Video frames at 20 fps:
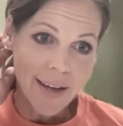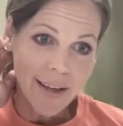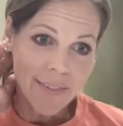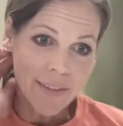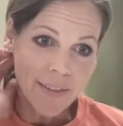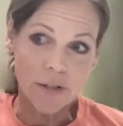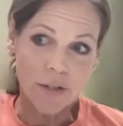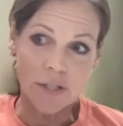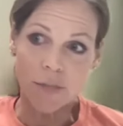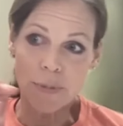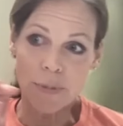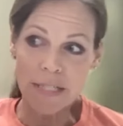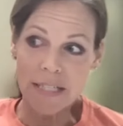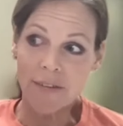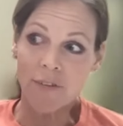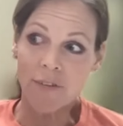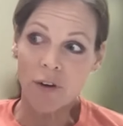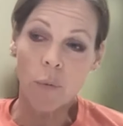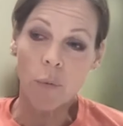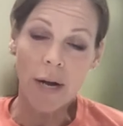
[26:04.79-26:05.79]
there's
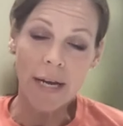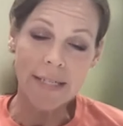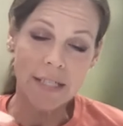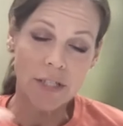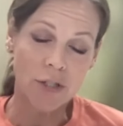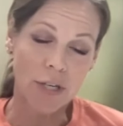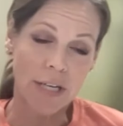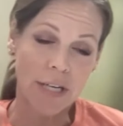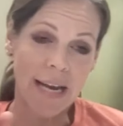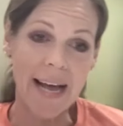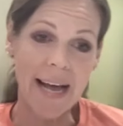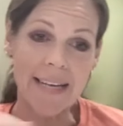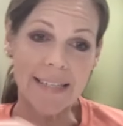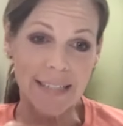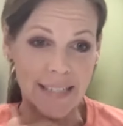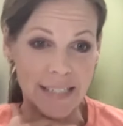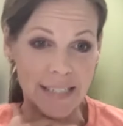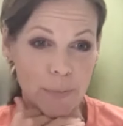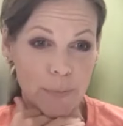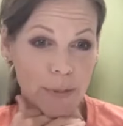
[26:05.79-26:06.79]
specific ways that you can
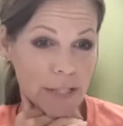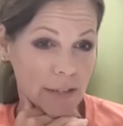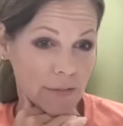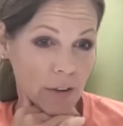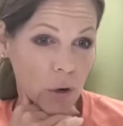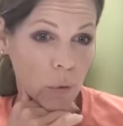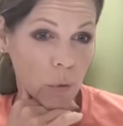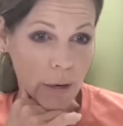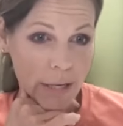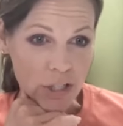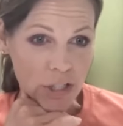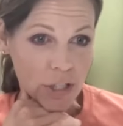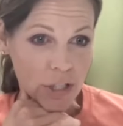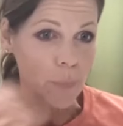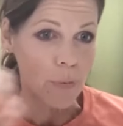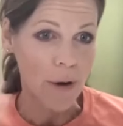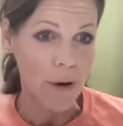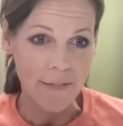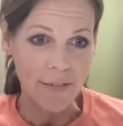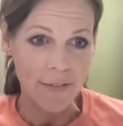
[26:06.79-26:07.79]
ask a specific question
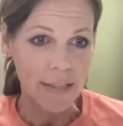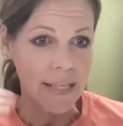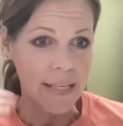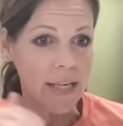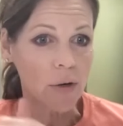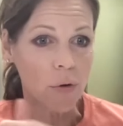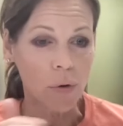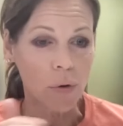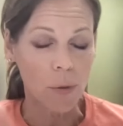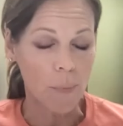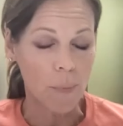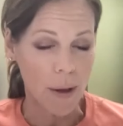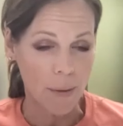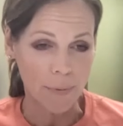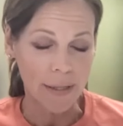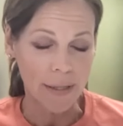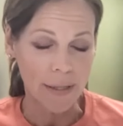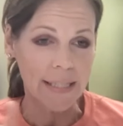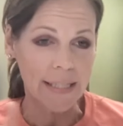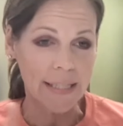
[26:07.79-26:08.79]
privately or
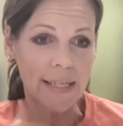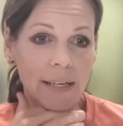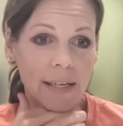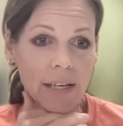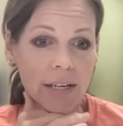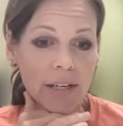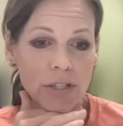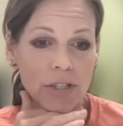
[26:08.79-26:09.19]
publicly